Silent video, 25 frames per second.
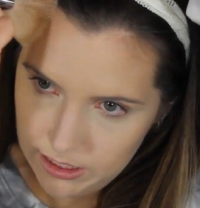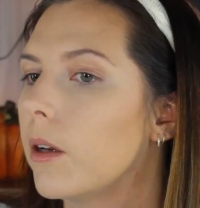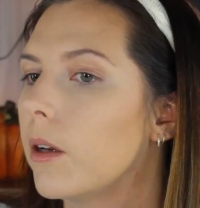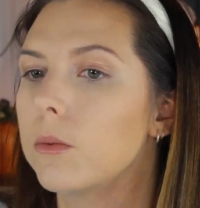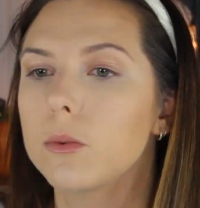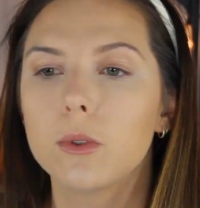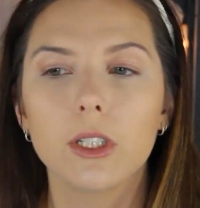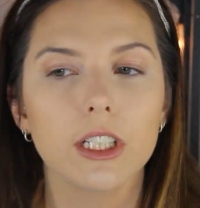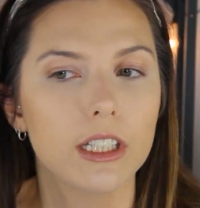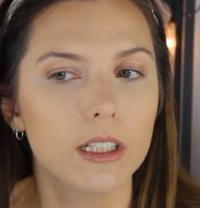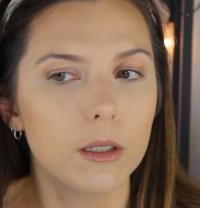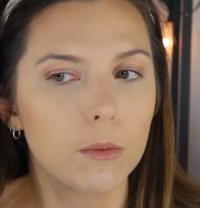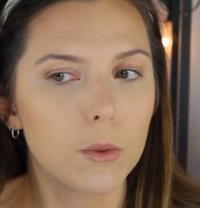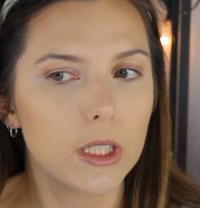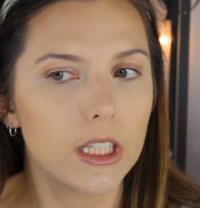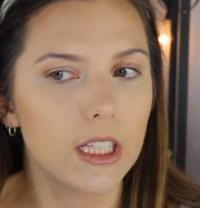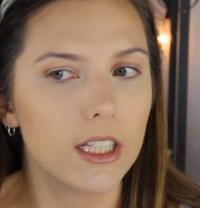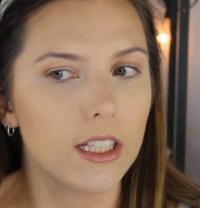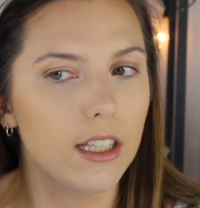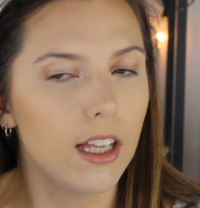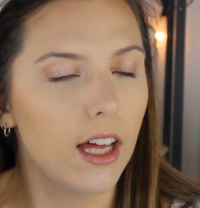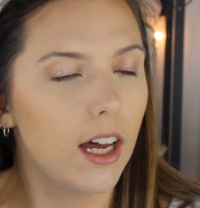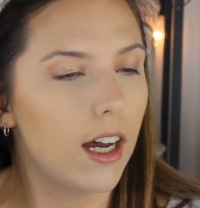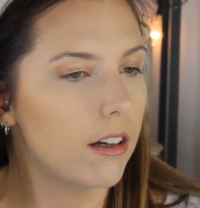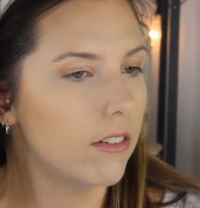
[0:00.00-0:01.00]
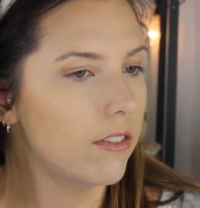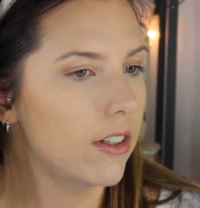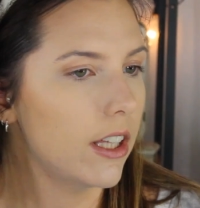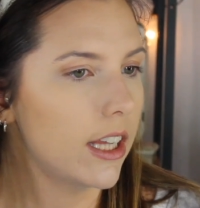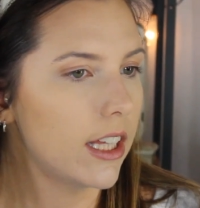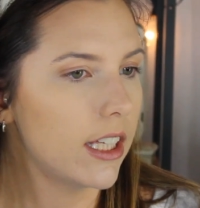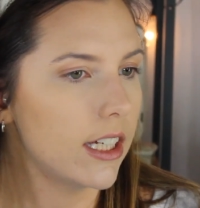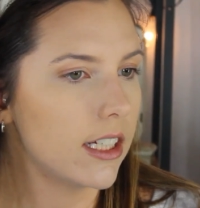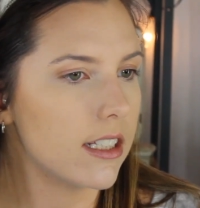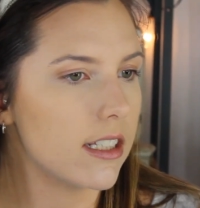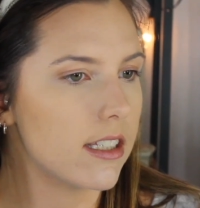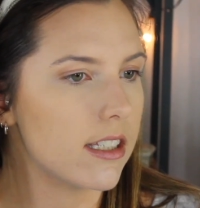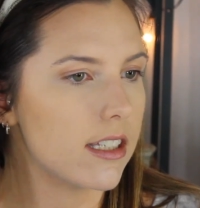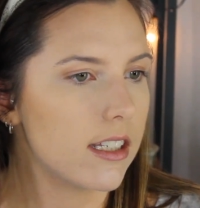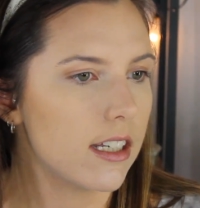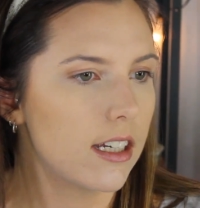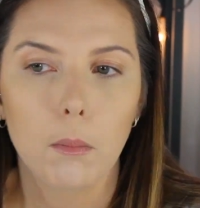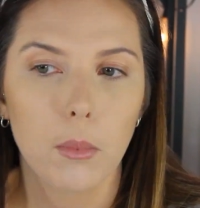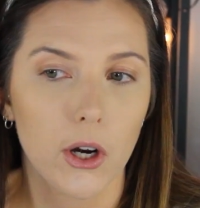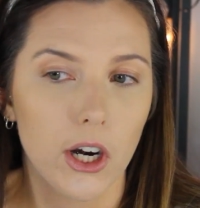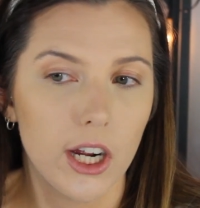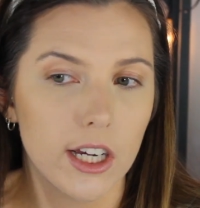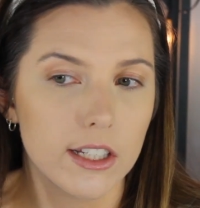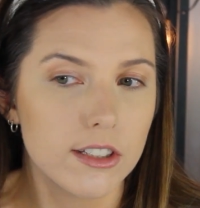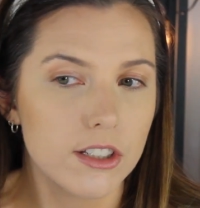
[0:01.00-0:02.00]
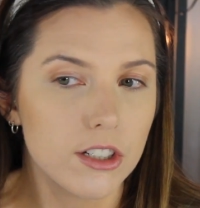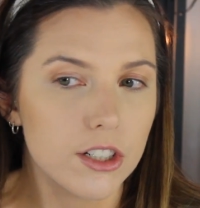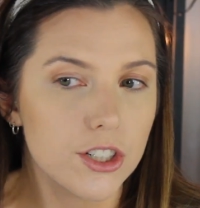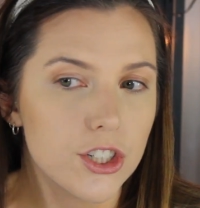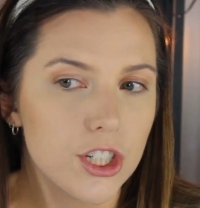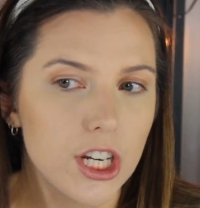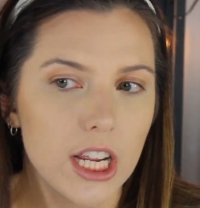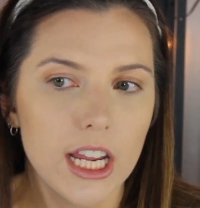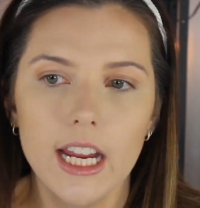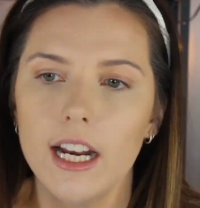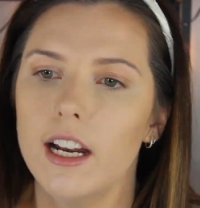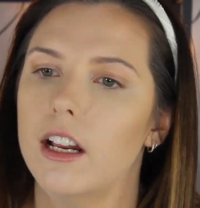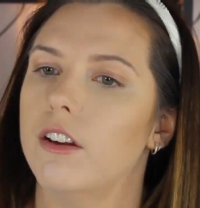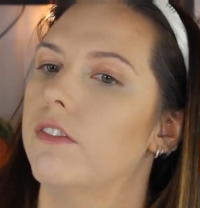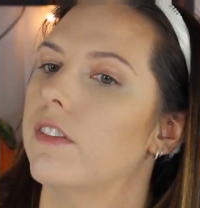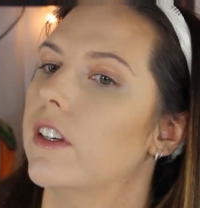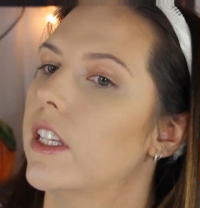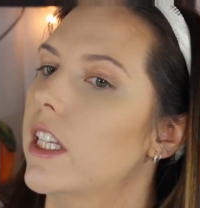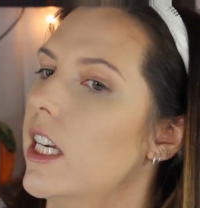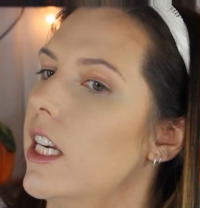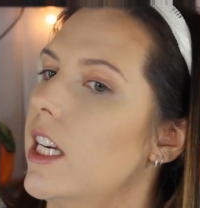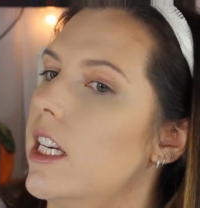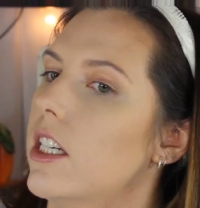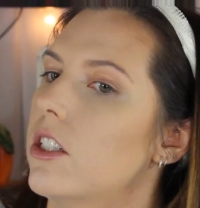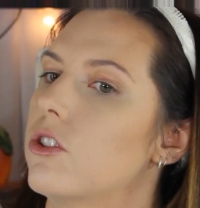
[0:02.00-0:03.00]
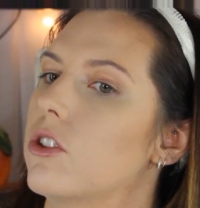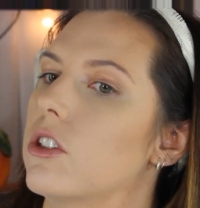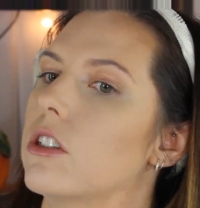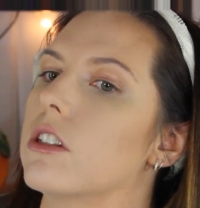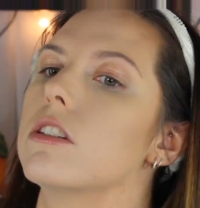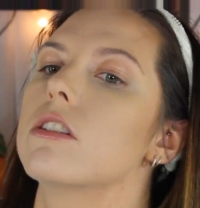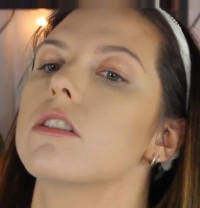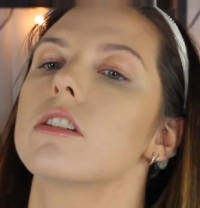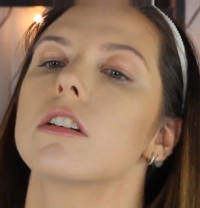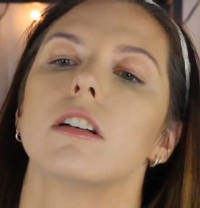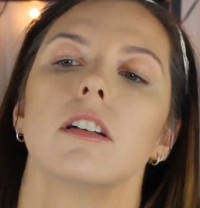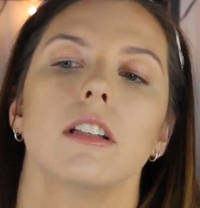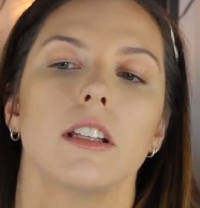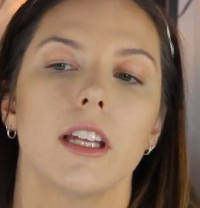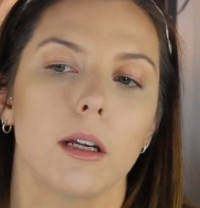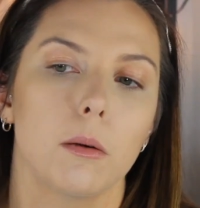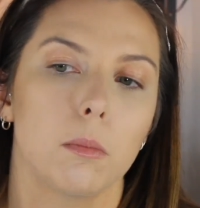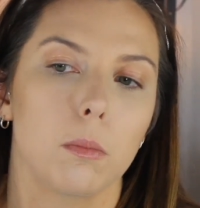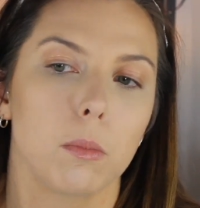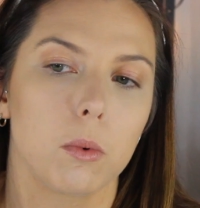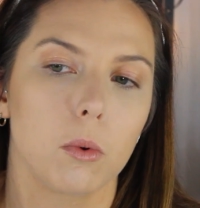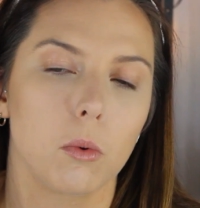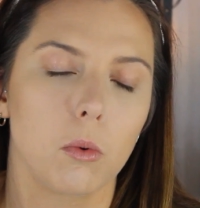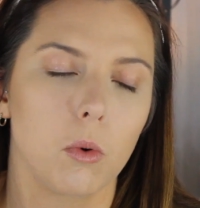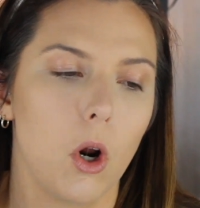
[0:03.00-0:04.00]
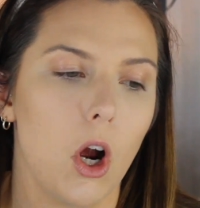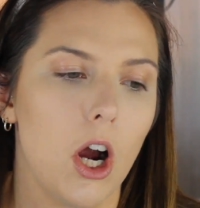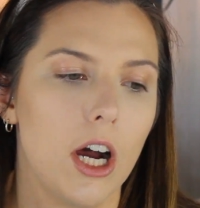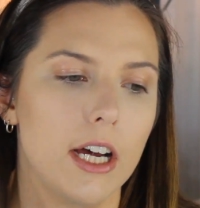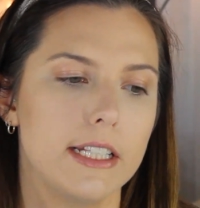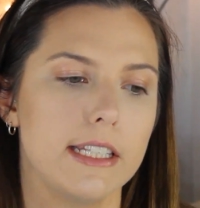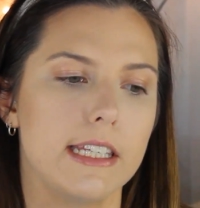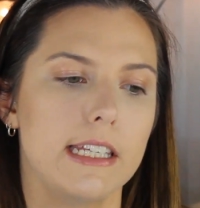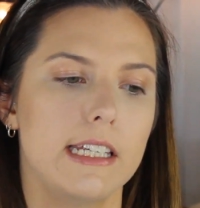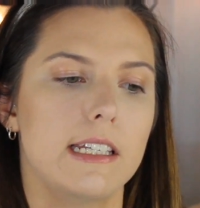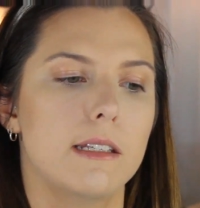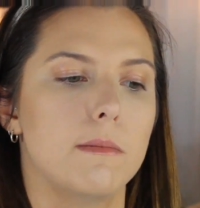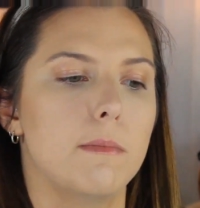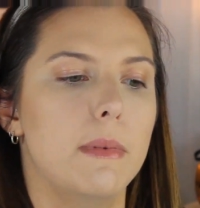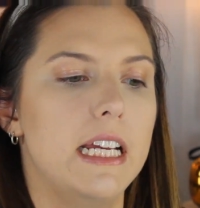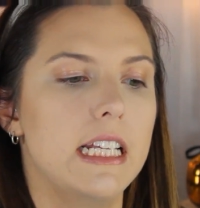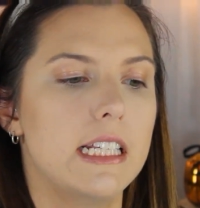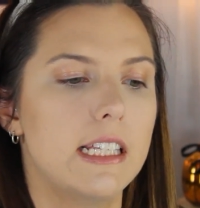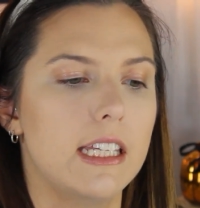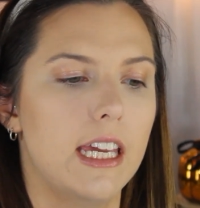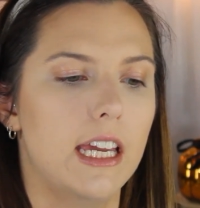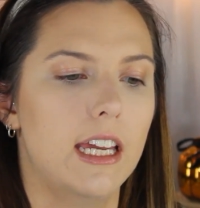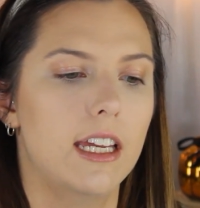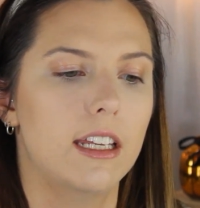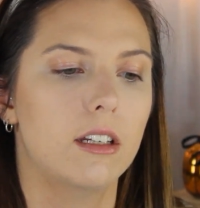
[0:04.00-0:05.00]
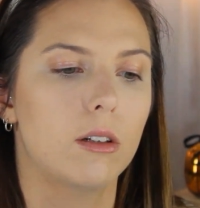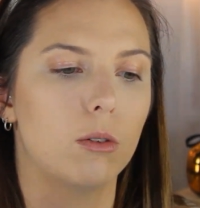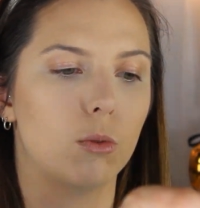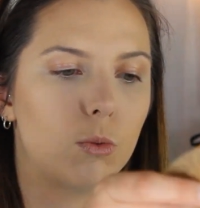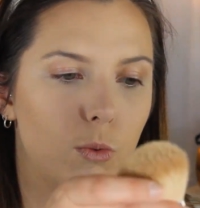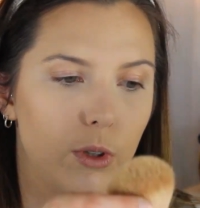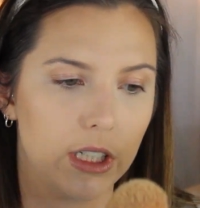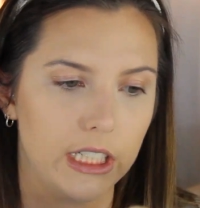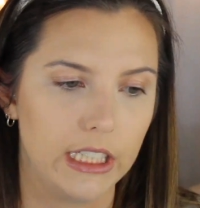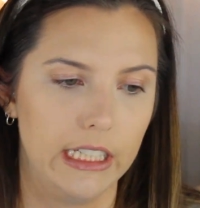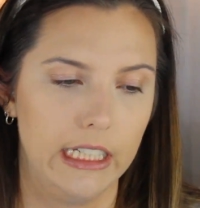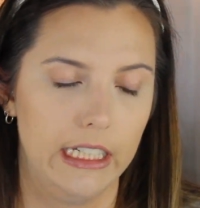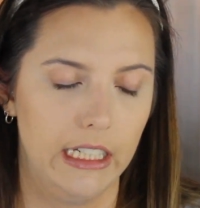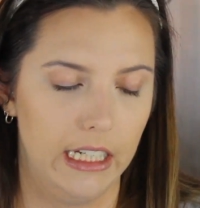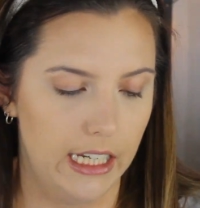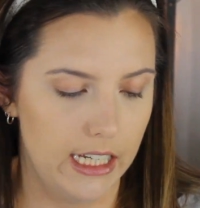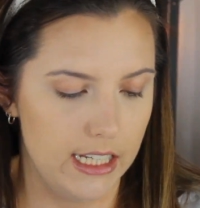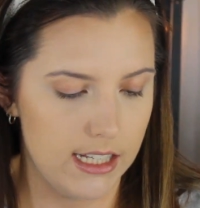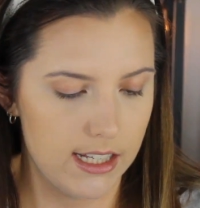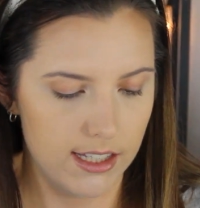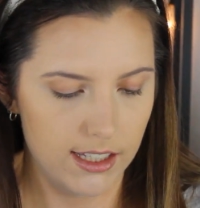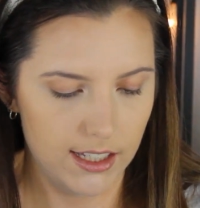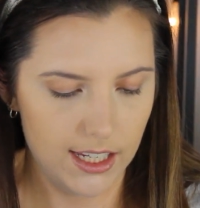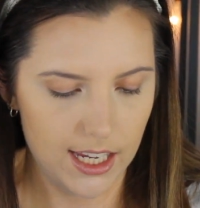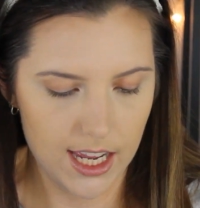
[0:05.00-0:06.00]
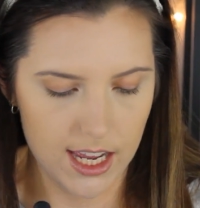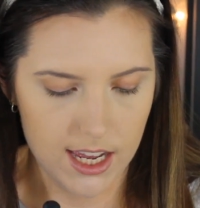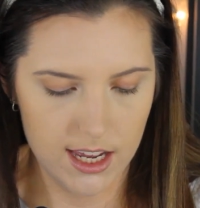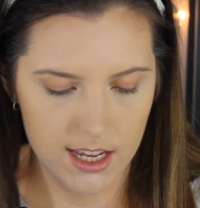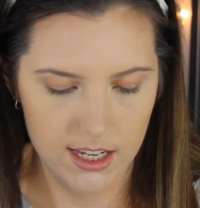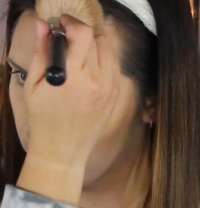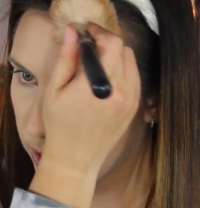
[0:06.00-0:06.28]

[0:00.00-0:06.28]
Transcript: I really, really love this bronzer shade. I feel like it just like bronzes my skin really nicely.